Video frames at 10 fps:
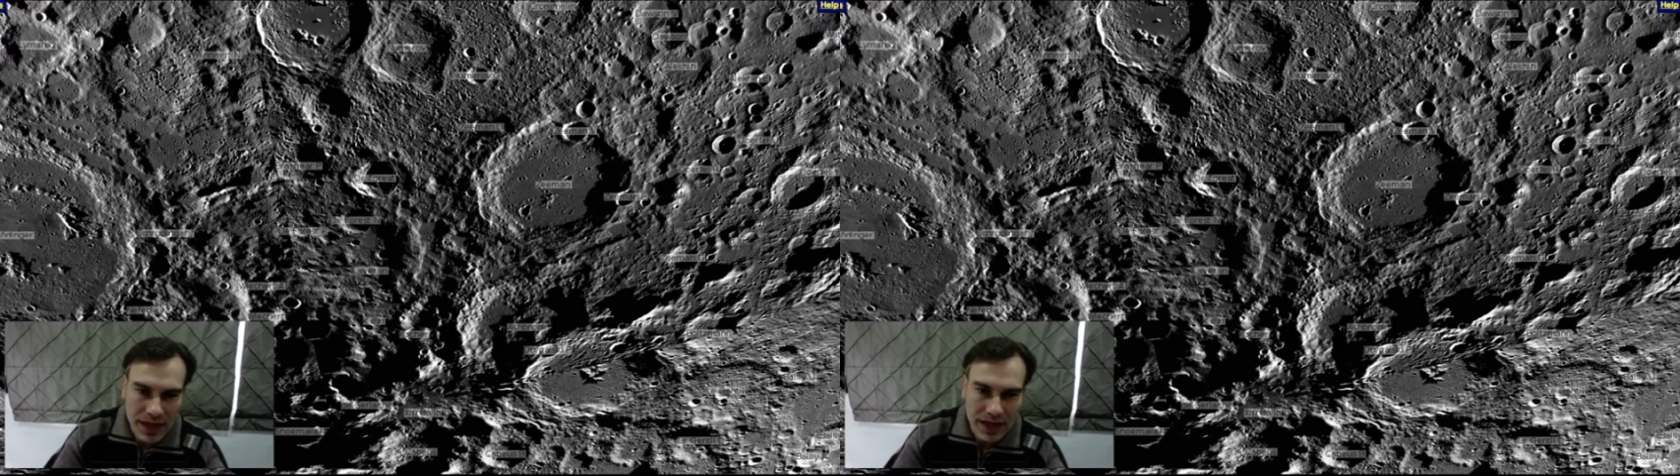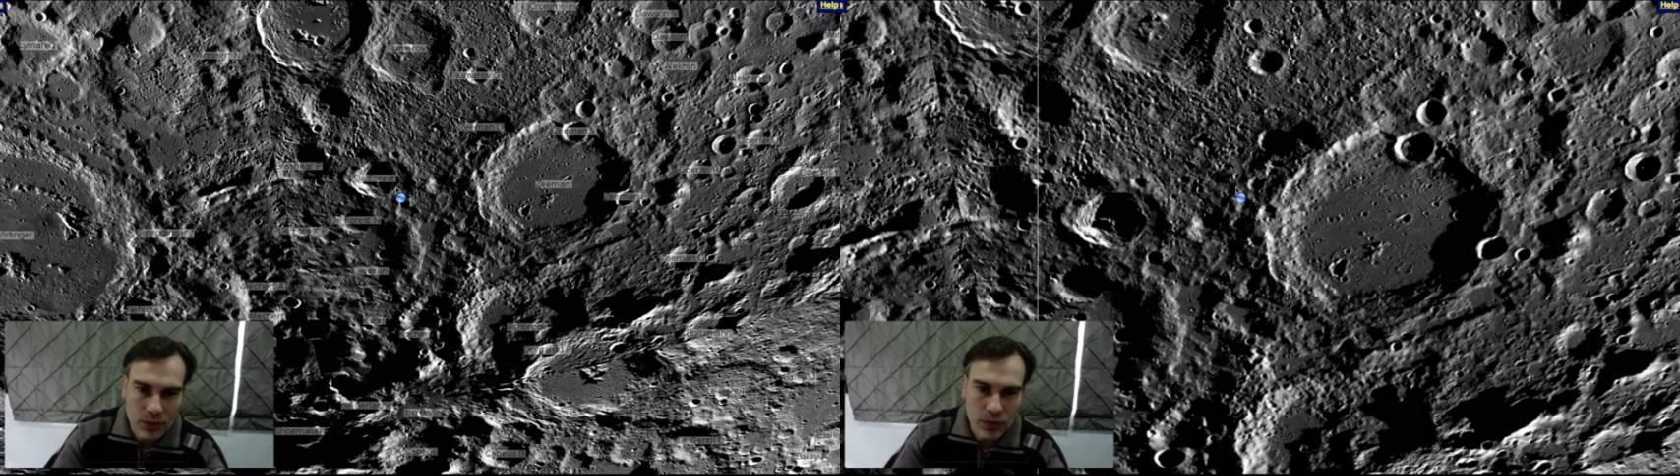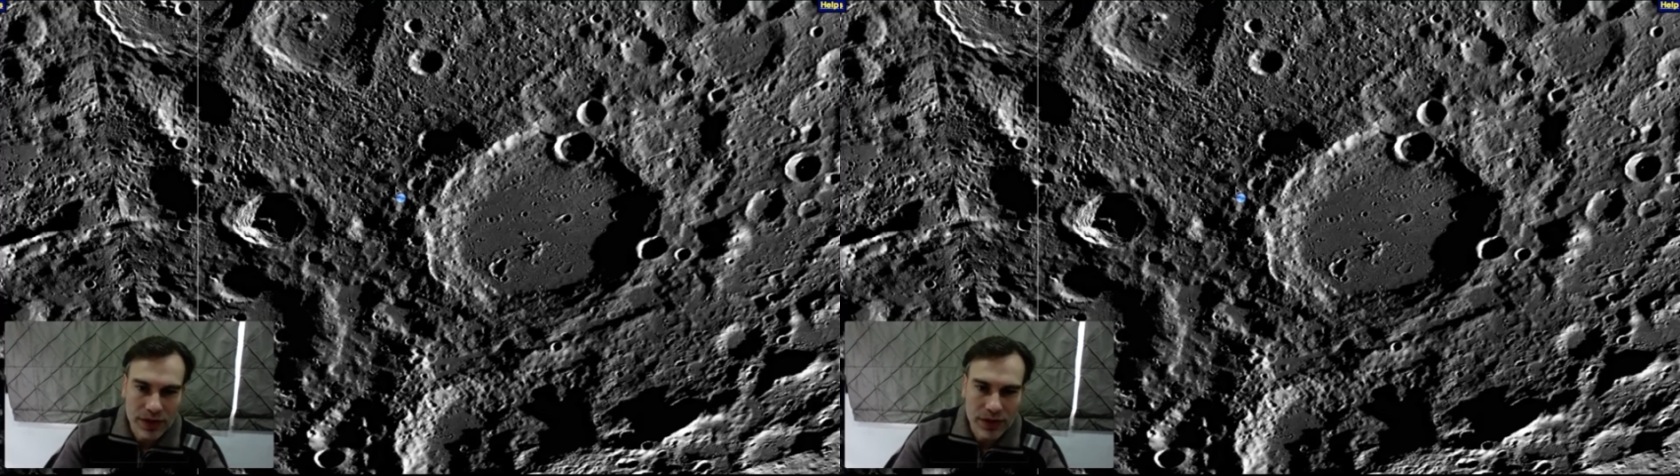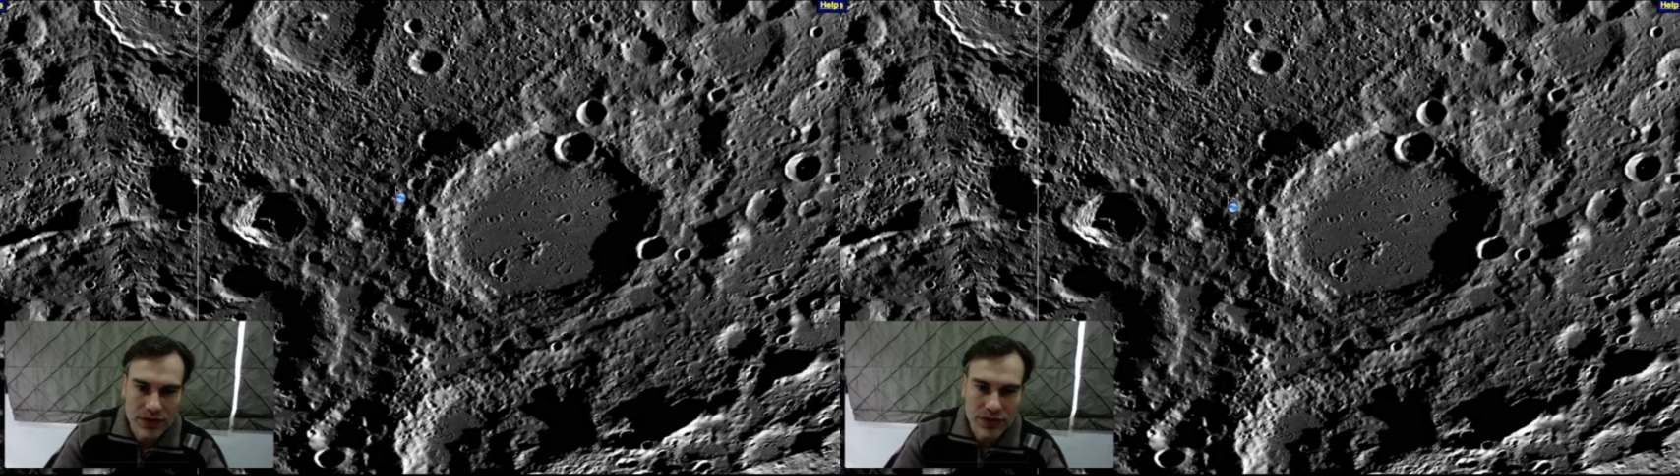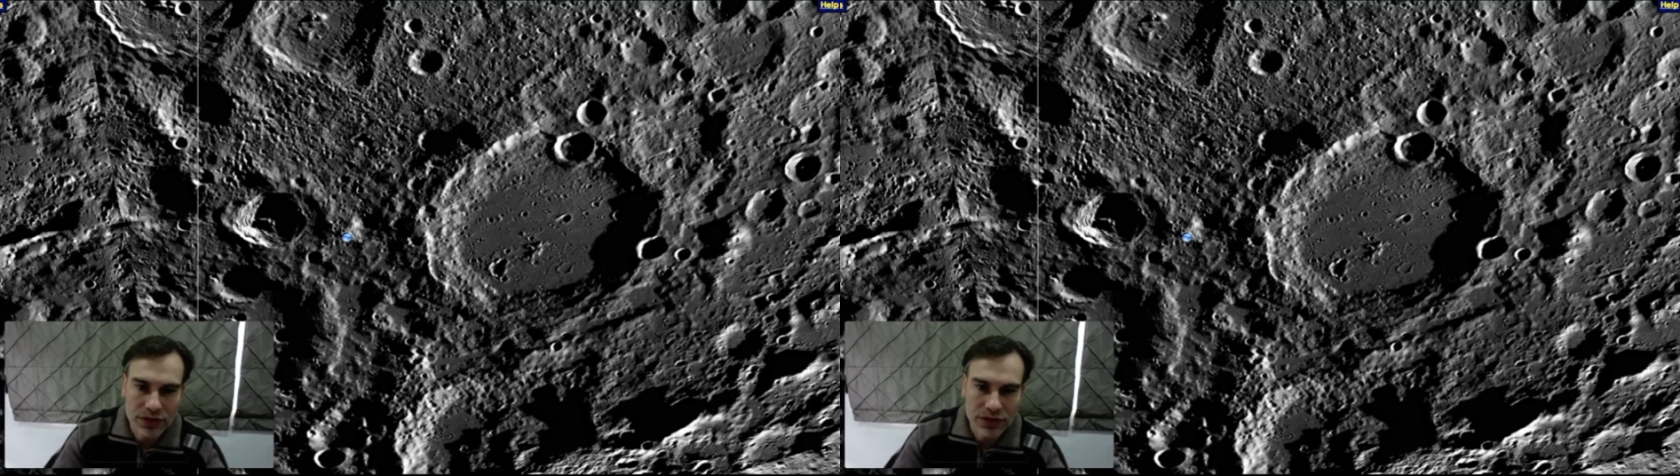And when you
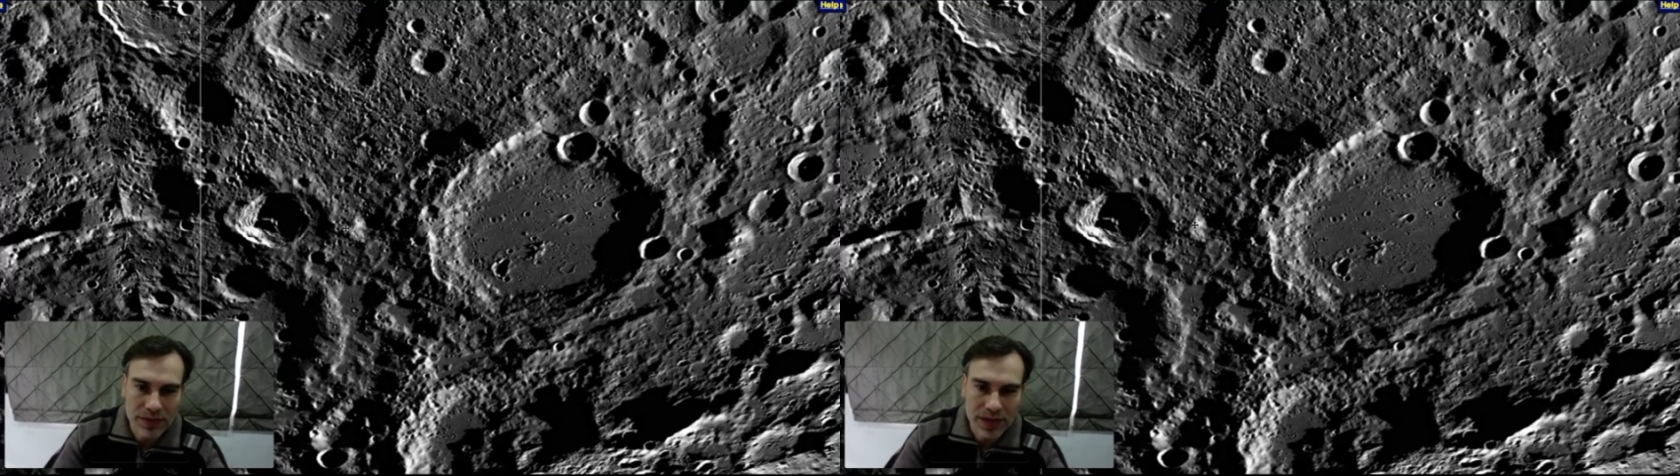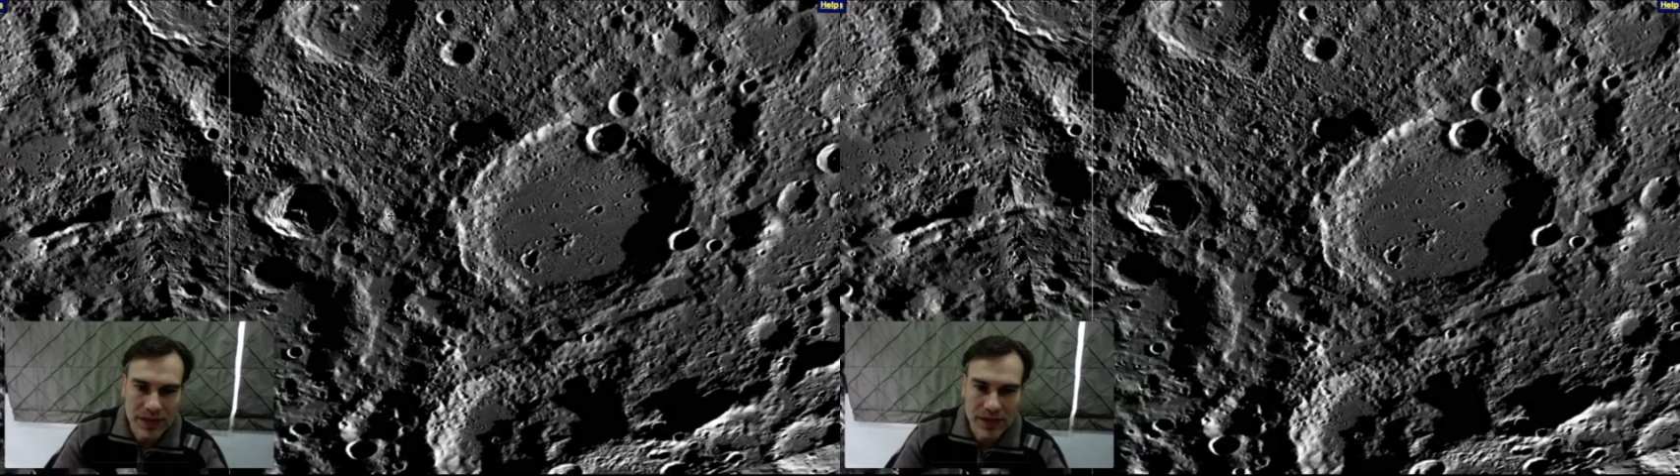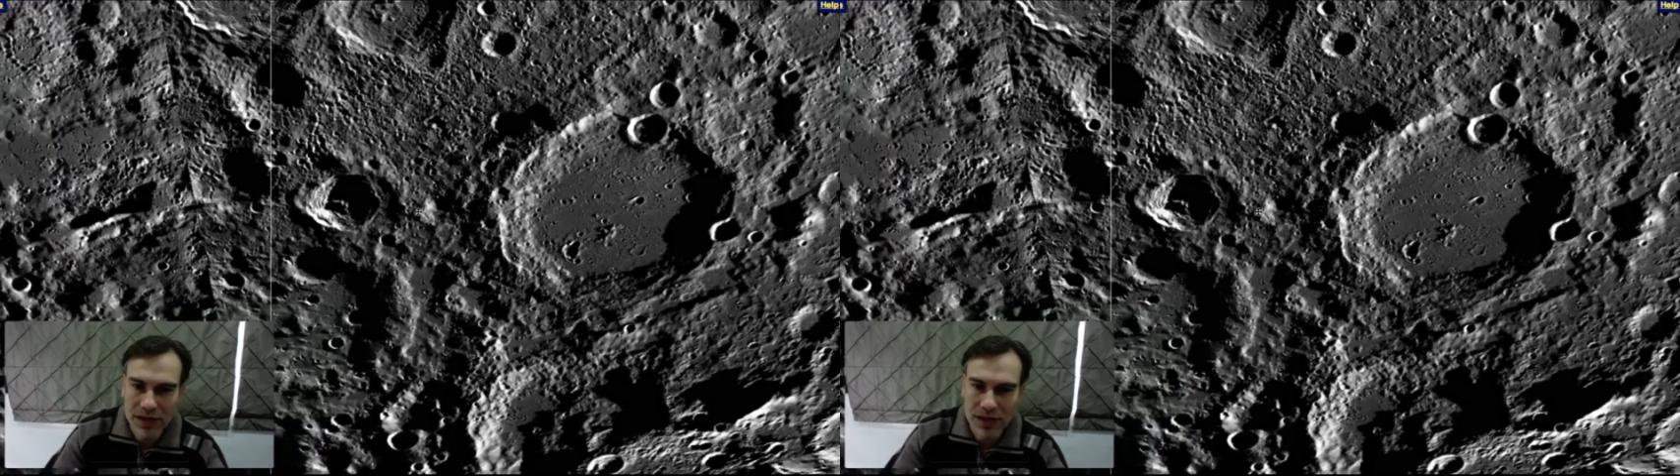zoom in